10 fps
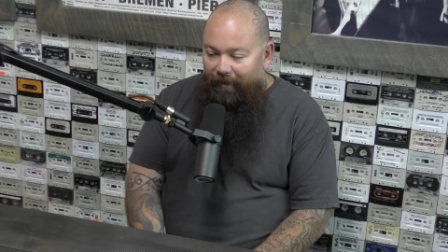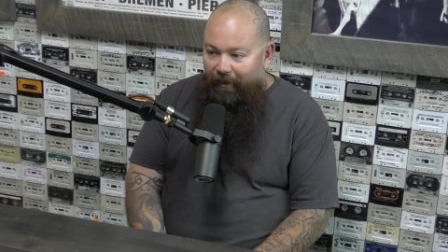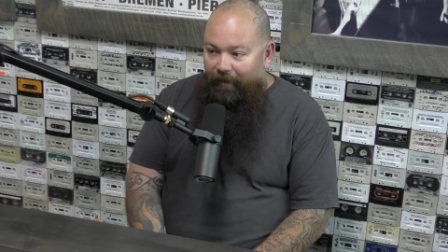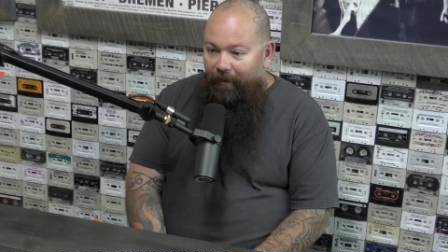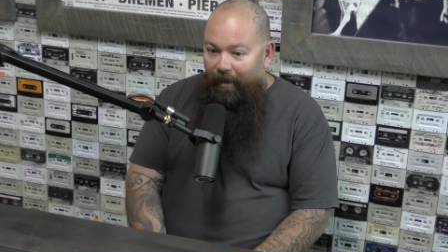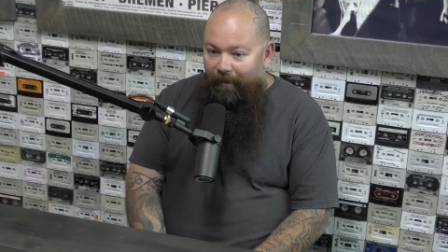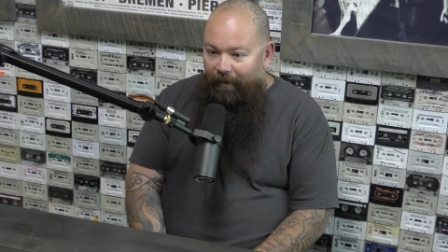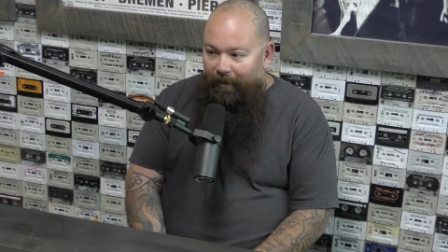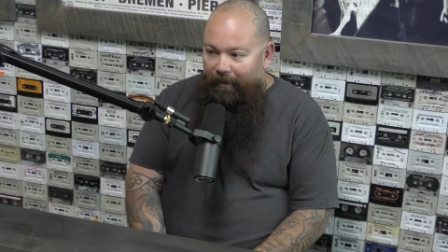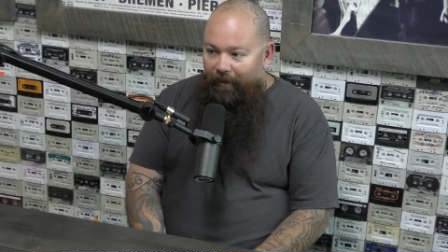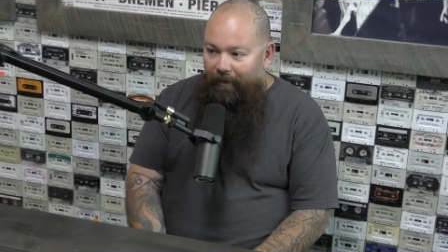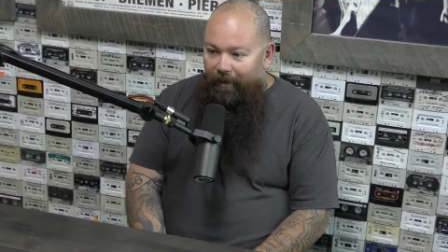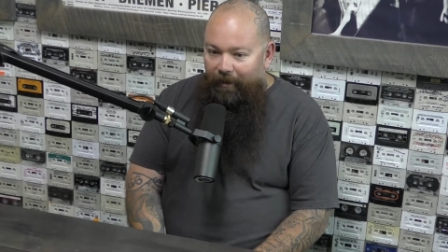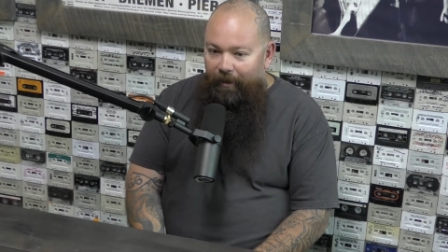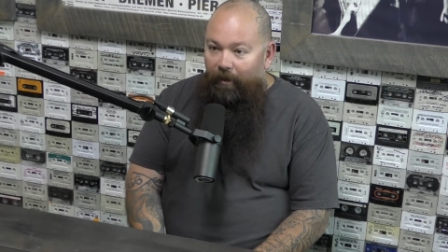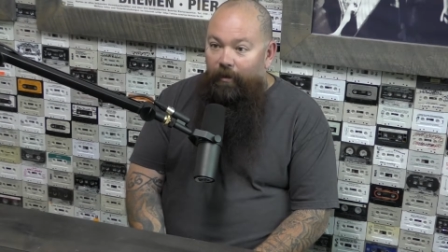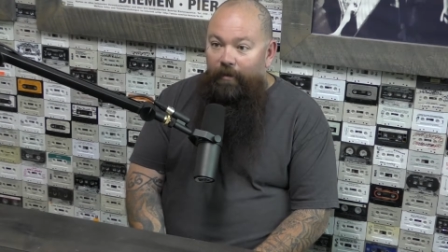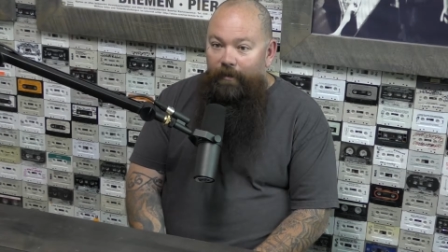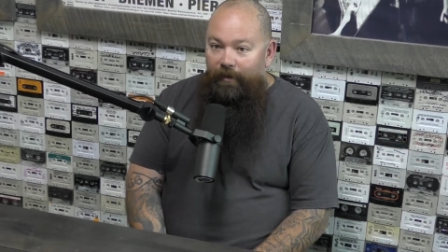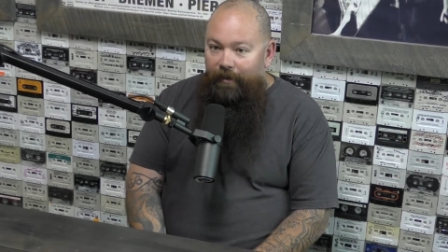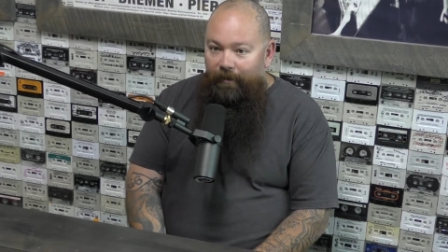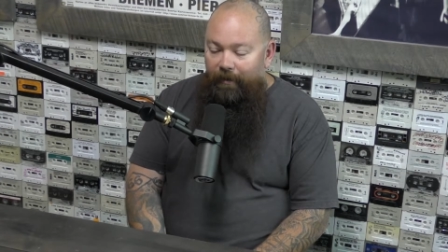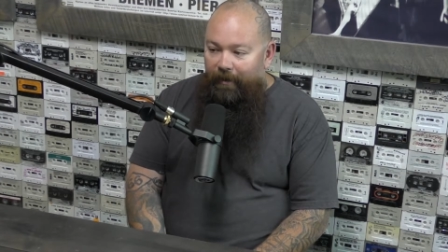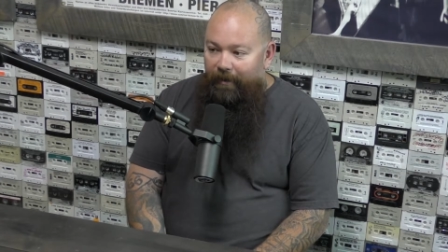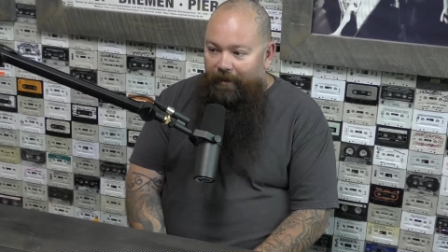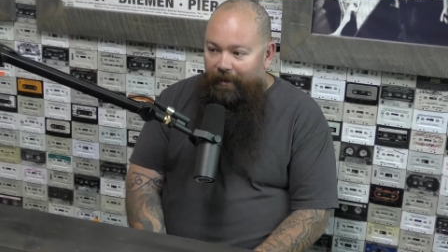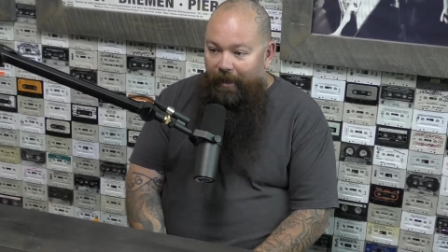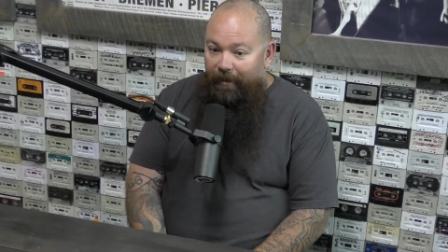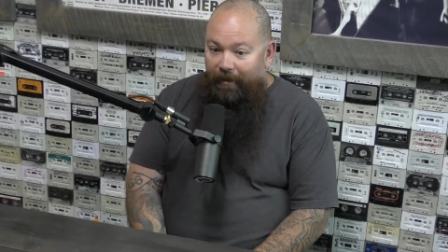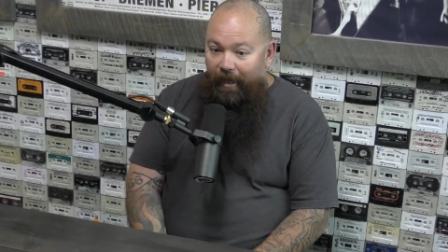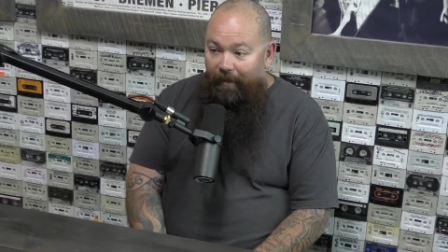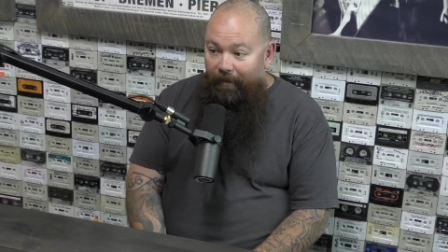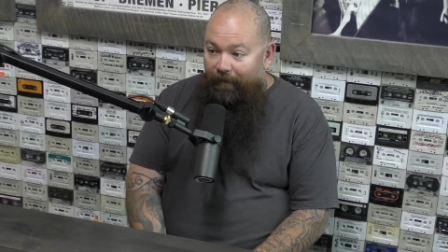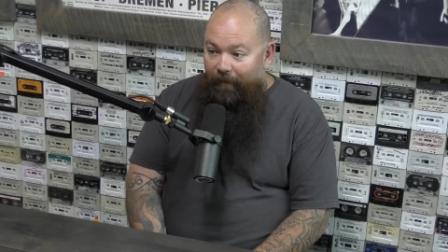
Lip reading: so let's grab them. And then you got all the music ones. It's nonstop with